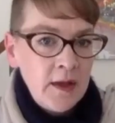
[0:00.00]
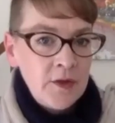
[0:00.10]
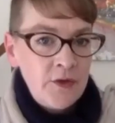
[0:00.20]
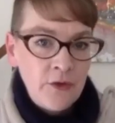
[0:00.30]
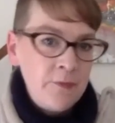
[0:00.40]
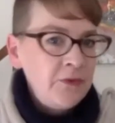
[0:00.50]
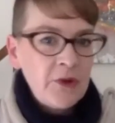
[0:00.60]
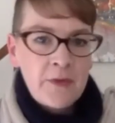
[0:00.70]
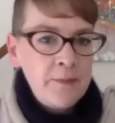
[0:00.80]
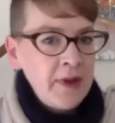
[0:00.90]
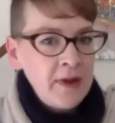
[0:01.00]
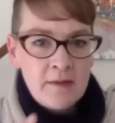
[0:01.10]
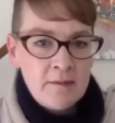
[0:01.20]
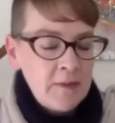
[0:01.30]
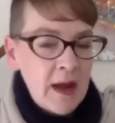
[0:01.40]
to have just
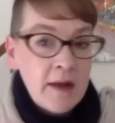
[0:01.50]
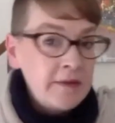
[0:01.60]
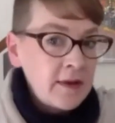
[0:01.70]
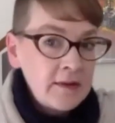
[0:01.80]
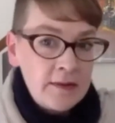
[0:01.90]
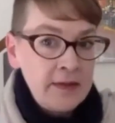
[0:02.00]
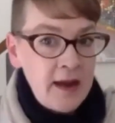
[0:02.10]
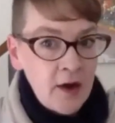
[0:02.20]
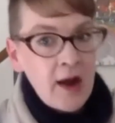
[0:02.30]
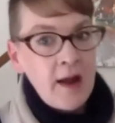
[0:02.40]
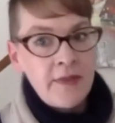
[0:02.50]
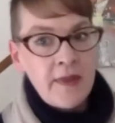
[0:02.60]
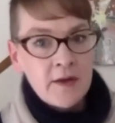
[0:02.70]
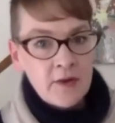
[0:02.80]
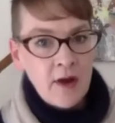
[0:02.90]
been accidentally there at
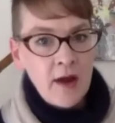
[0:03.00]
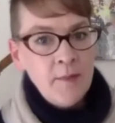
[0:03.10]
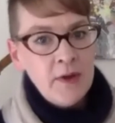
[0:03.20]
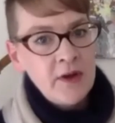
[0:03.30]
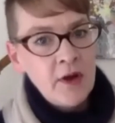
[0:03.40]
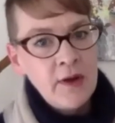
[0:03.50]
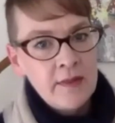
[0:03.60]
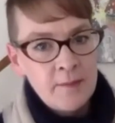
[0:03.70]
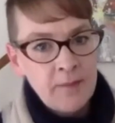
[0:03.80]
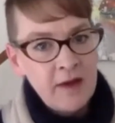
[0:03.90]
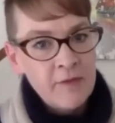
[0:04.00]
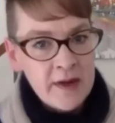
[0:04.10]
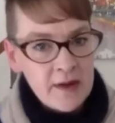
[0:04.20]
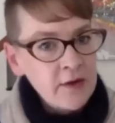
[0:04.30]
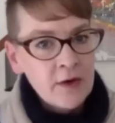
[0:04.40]
that time, knowing that many of my
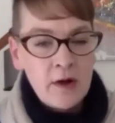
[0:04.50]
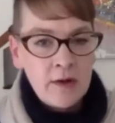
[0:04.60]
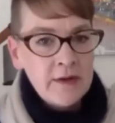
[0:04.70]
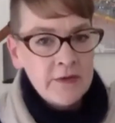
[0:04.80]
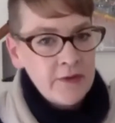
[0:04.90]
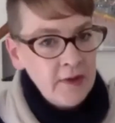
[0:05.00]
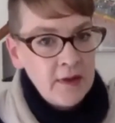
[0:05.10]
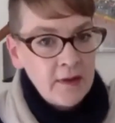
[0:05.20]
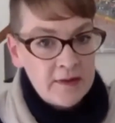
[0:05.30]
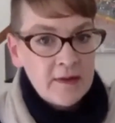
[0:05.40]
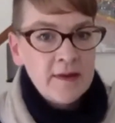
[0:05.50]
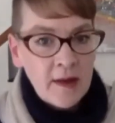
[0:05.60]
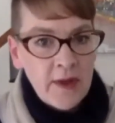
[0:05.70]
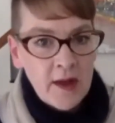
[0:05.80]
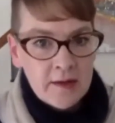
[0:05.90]
younger colleagues didn't get
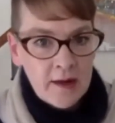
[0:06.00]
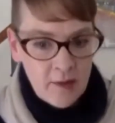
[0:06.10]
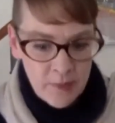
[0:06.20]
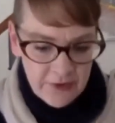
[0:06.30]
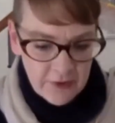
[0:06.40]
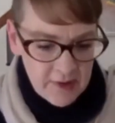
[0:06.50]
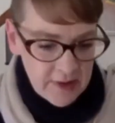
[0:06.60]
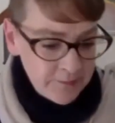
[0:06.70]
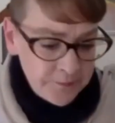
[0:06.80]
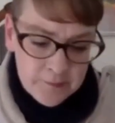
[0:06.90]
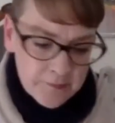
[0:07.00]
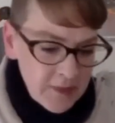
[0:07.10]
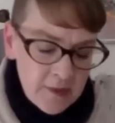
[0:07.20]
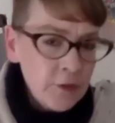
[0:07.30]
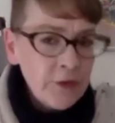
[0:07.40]
that opportunity.
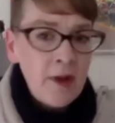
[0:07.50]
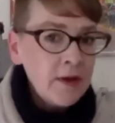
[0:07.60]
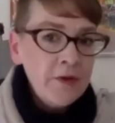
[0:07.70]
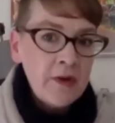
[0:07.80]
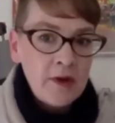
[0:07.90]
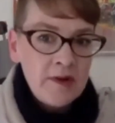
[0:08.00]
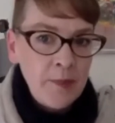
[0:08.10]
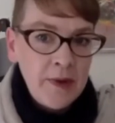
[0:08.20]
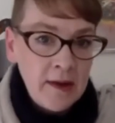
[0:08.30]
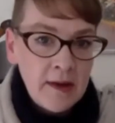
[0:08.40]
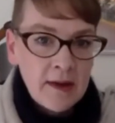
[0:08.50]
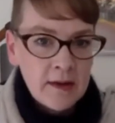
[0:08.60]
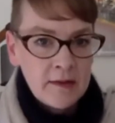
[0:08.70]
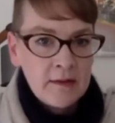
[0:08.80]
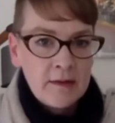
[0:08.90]
There's a lot of serendipity
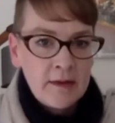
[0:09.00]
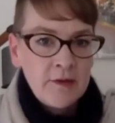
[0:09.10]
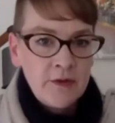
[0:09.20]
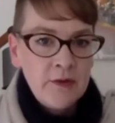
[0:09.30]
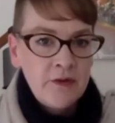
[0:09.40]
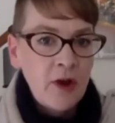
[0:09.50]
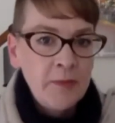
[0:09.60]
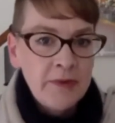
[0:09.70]
in job